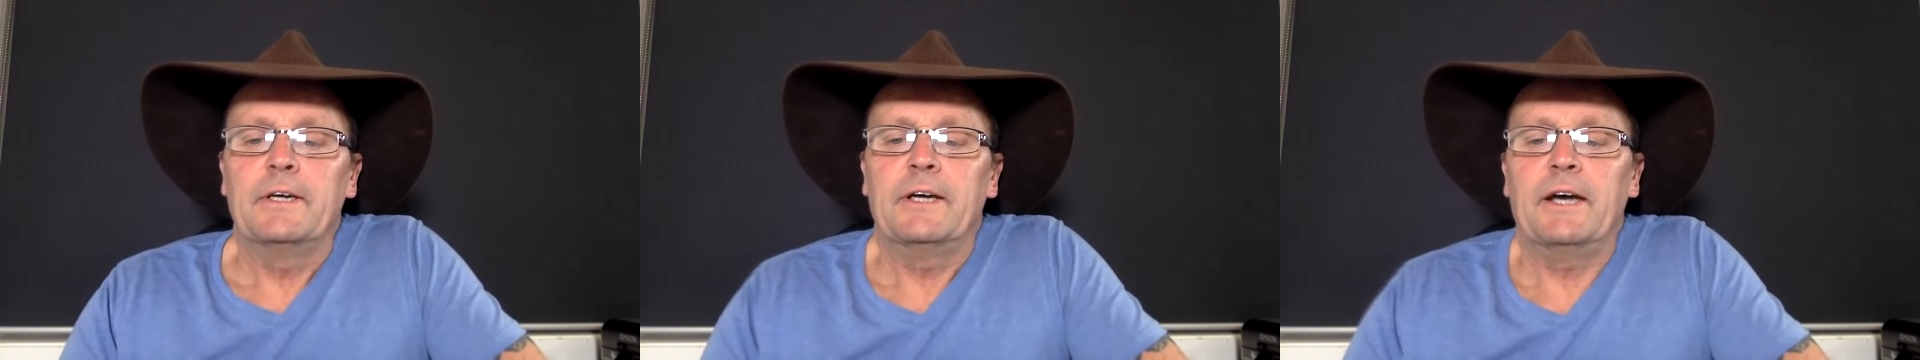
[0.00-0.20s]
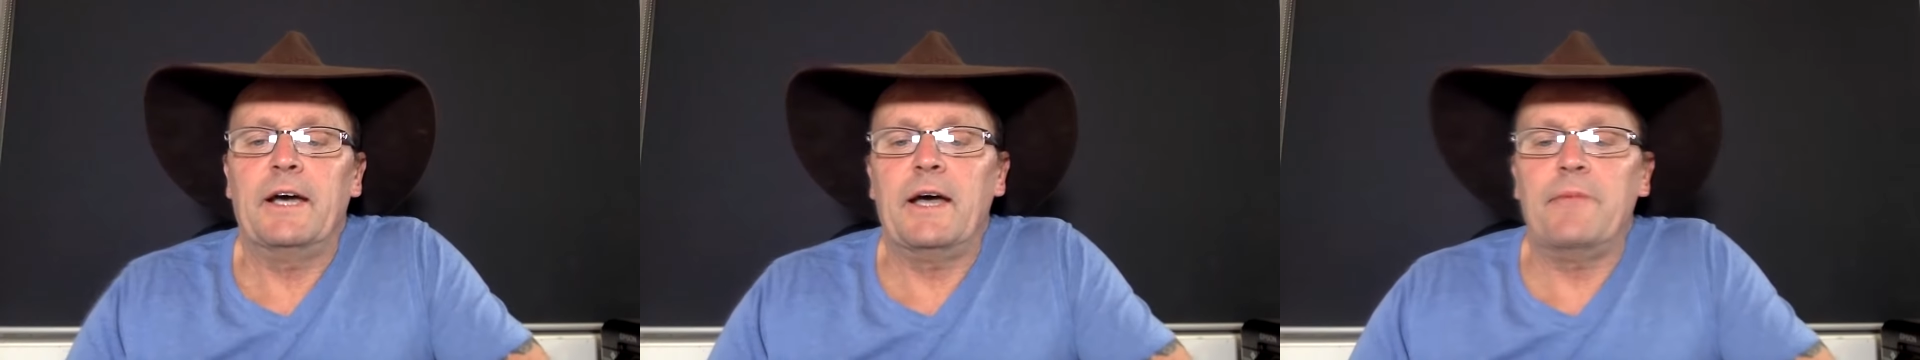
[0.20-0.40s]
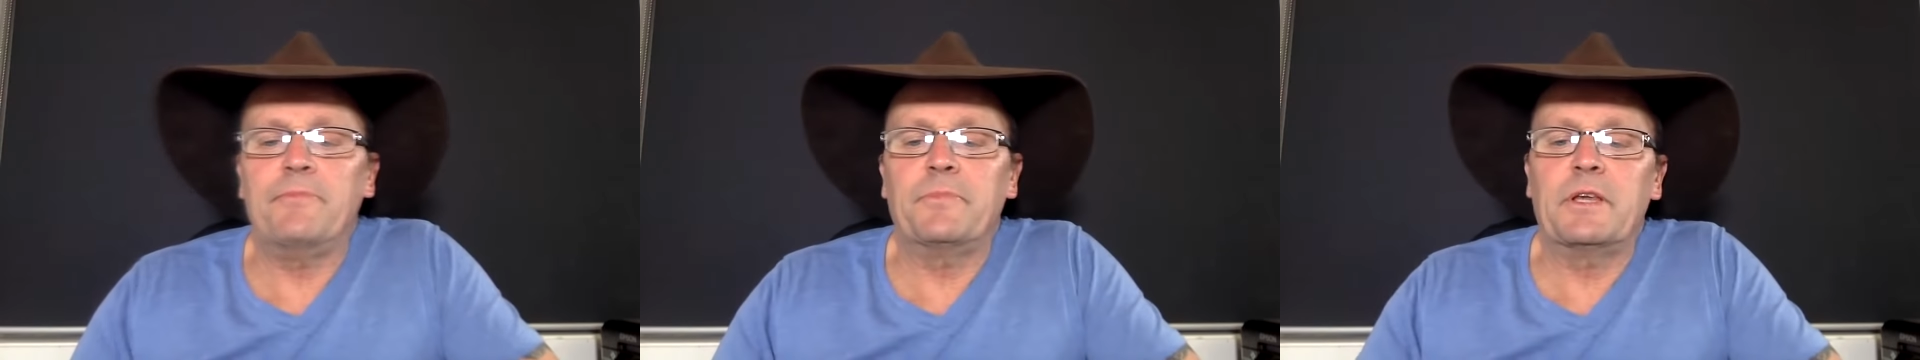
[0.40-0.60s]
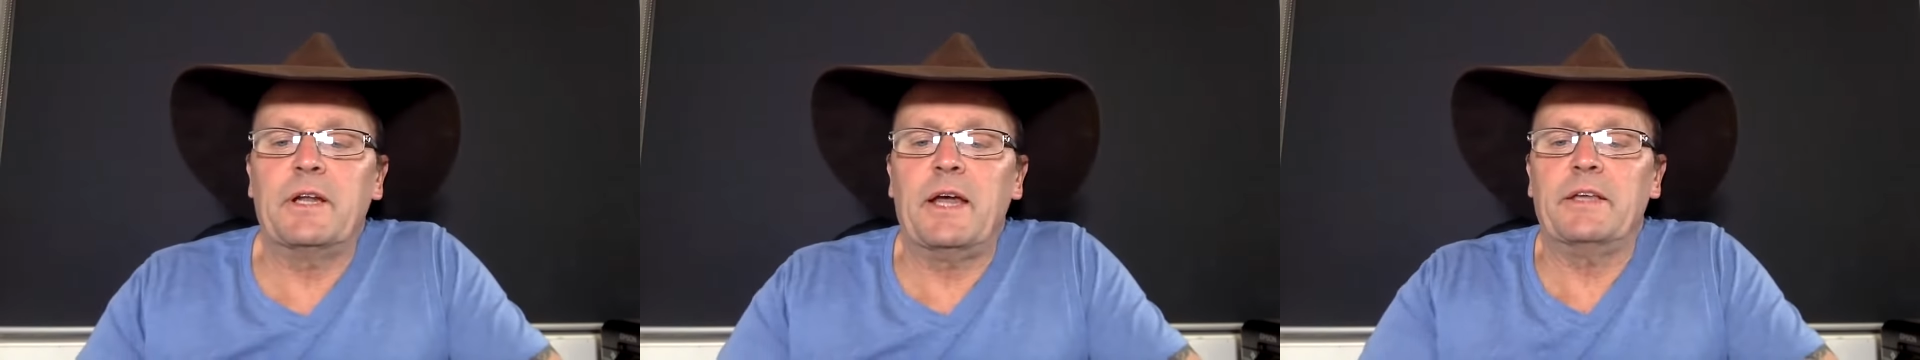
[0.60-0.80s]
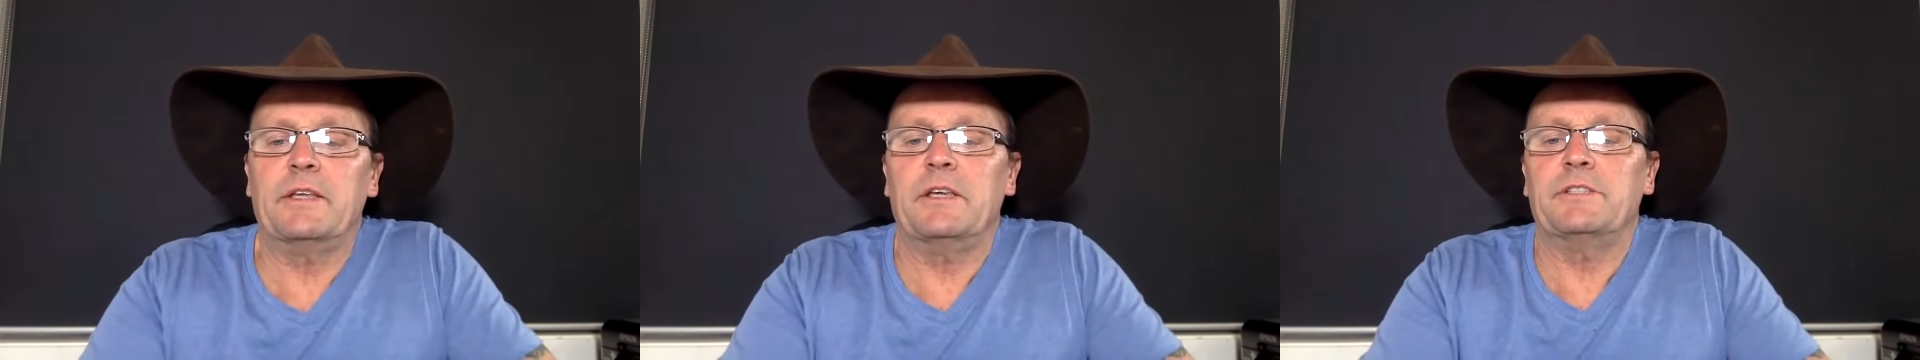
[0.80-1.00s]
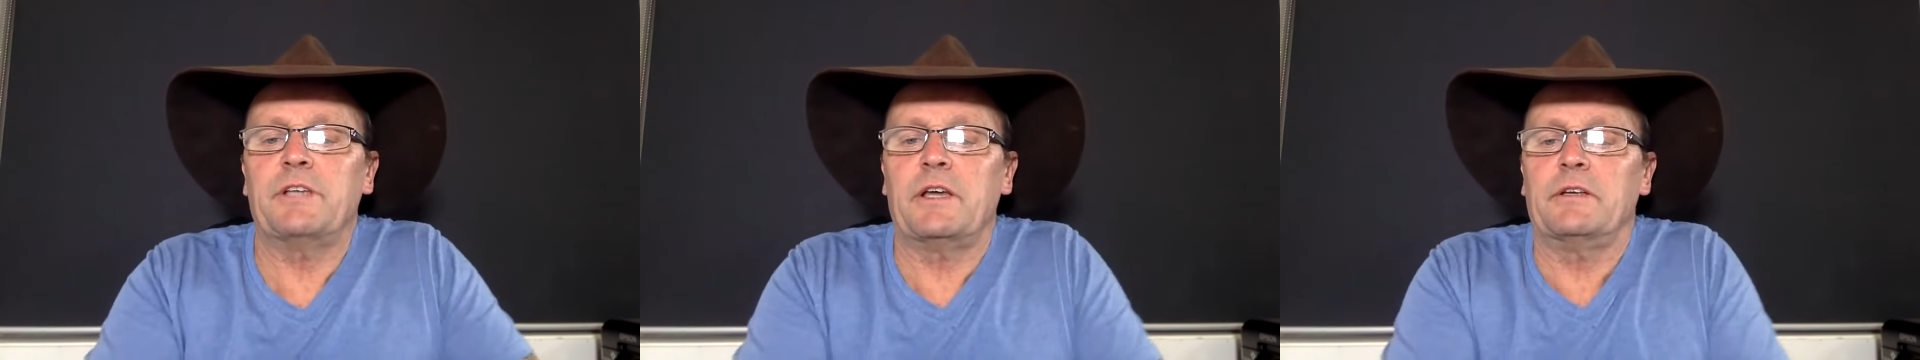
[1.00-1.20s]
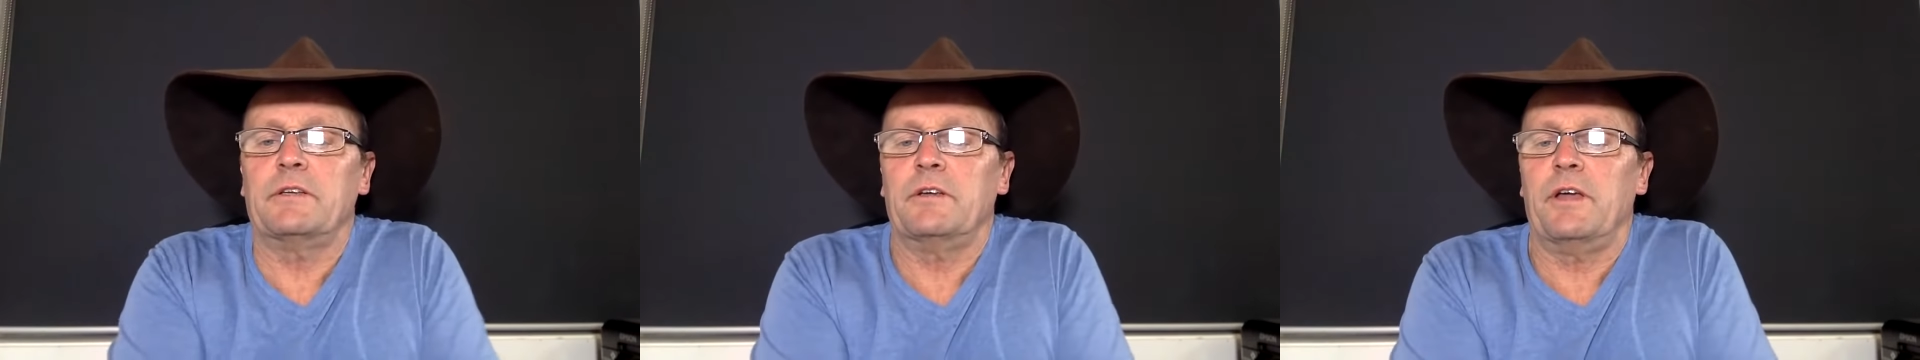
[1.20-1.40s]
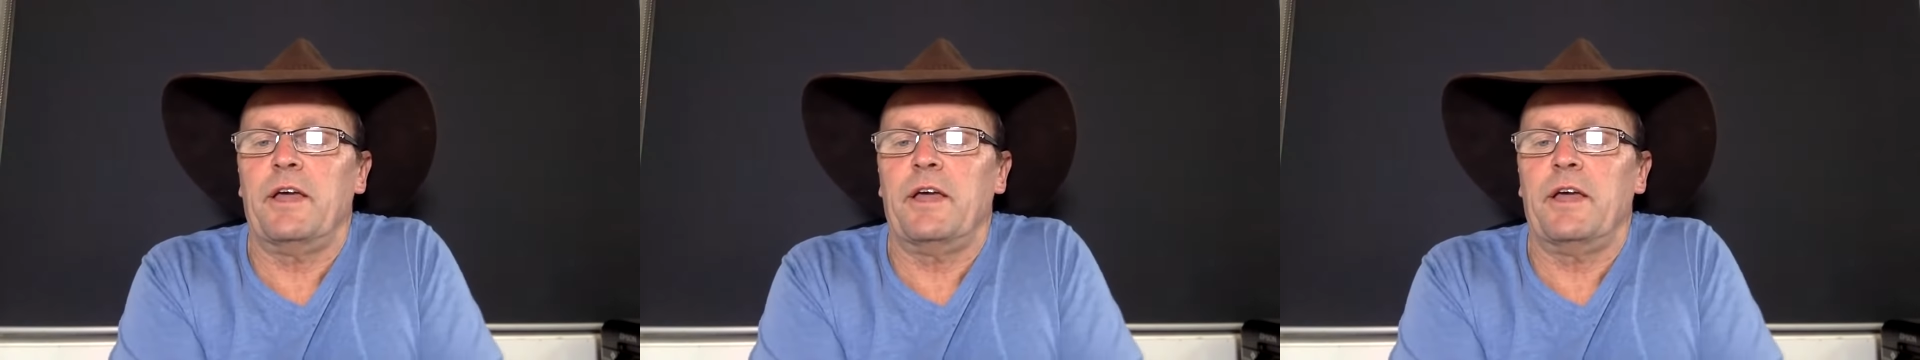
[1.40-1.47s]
G'day, Gizzo.